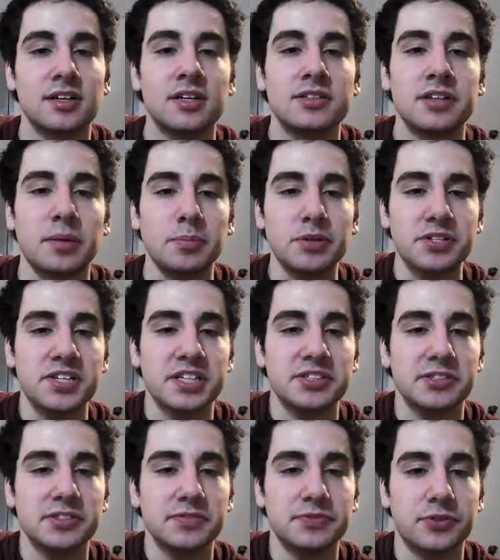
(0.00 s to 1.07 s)
Number
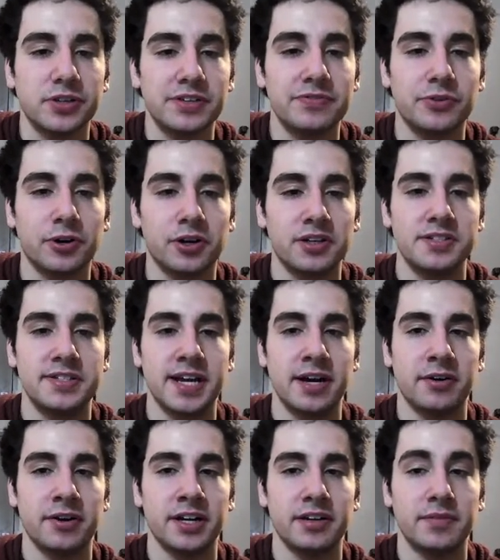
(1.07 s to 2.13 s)
644,
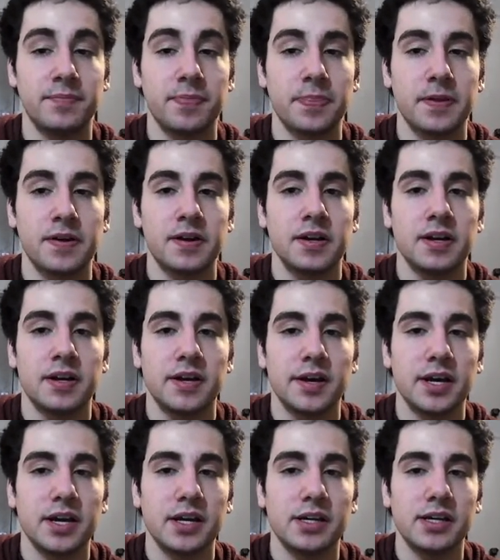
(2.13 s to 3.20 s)
dairy.
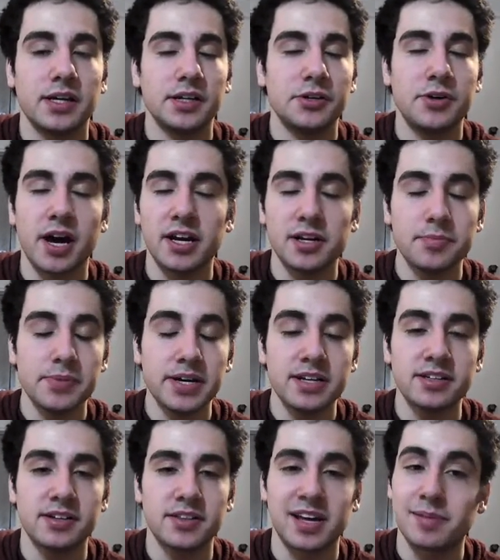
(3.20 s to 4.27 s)
You gotta
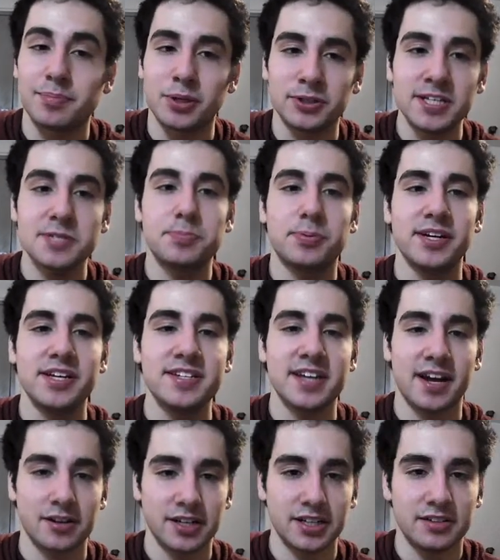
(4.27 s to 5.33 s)
admit that milk is pretty
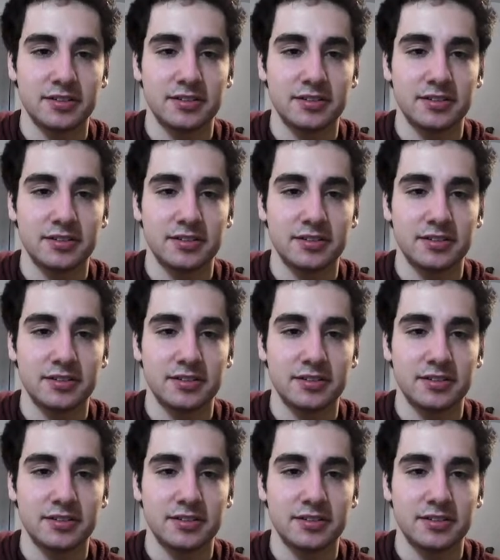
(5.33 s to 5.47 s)
dairy.